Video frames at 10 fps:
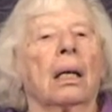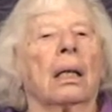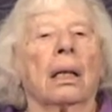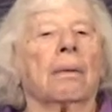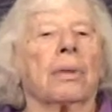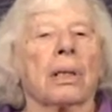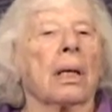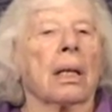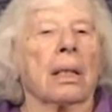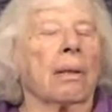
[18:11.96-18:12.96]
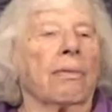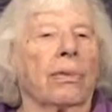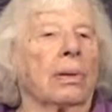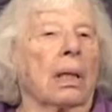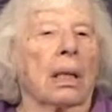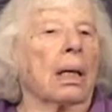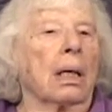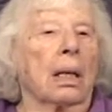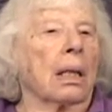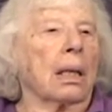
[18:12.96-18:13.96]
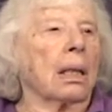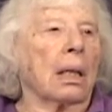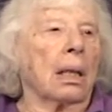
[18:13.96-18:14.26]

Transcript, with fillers: Uh, it was nineteen forty-nine.